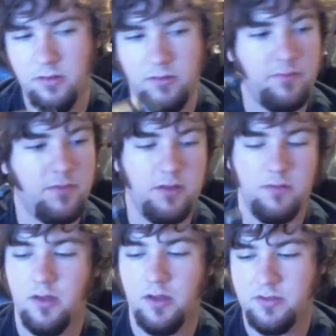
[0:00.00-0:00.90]
It
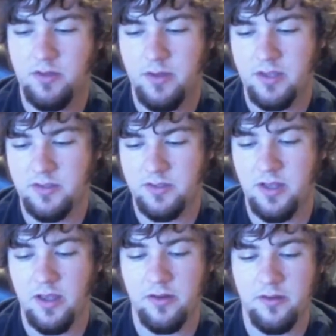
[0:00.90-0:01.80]
locks up nice and
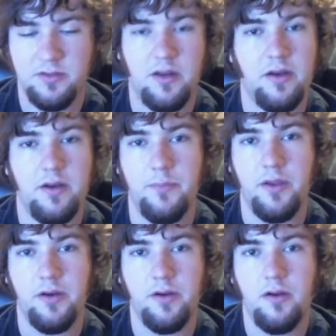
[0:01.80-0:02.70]
tight. It's not any
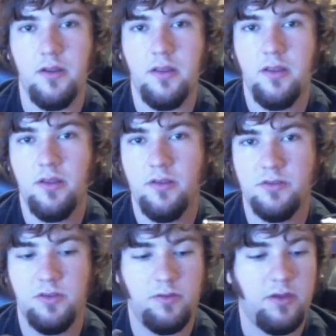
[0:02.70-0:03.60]
bigger,
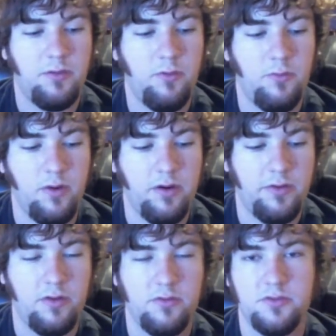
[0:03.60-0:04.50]
so it won't wear your
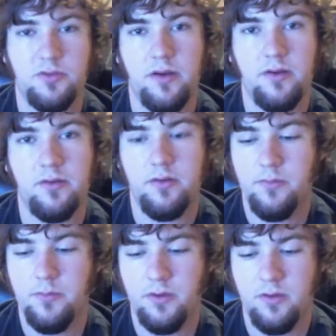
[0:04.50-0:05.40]
holster out.
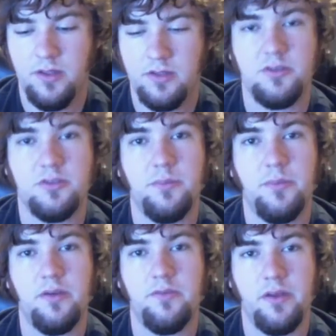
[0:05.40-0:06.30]
But that's just a
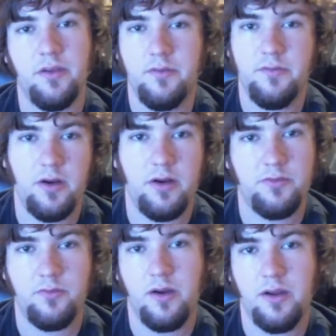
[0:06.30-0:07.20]
benefit if you're out at
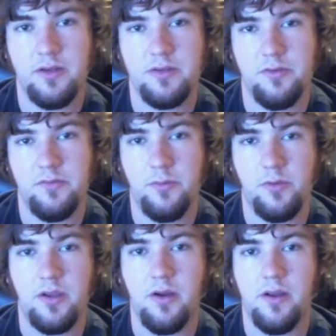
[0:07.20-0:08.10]
the range or if you want to
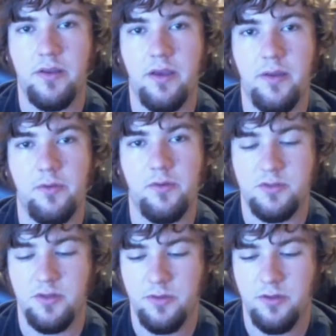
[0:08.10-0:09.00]
carry it camping or
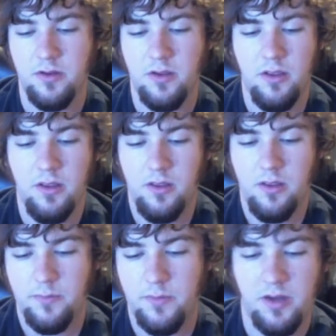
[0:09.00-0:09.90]
something.
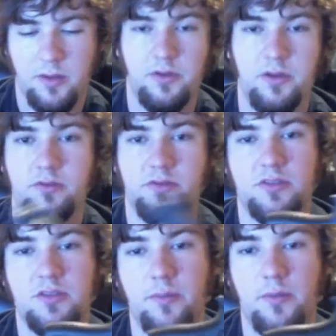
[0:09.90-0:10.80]
Being able to use the
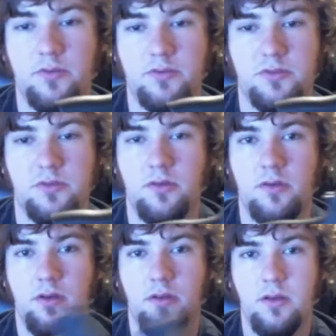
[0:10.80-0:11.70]
same holster
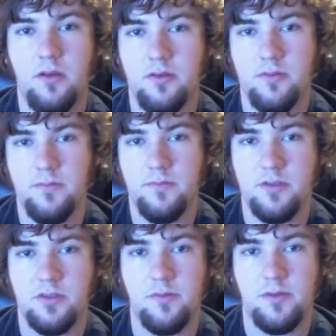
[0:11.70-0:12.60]
is
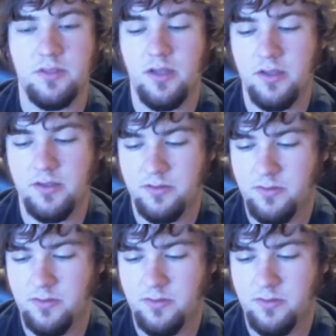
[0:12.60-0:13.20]
always nice.